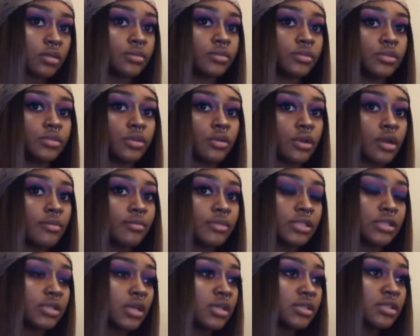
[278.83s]
You know, I'm
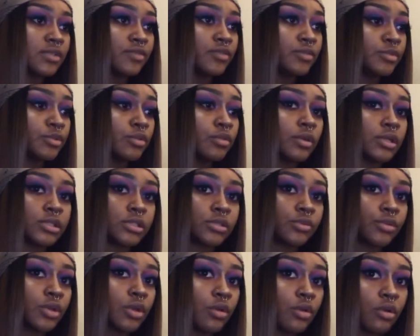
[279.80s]
exhausted from school. I just
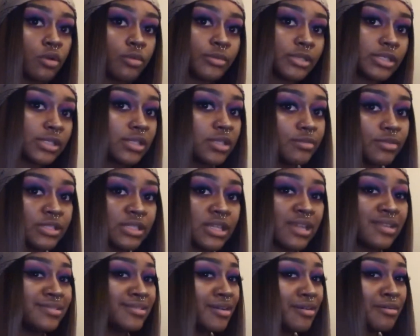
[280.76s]
want to go home and sleep. He's like,
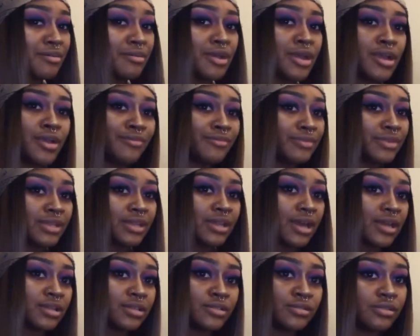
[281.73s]
no, we got
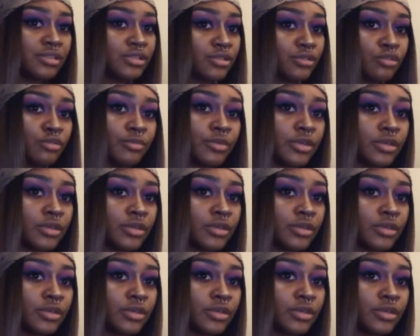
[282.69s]
to do this Uber.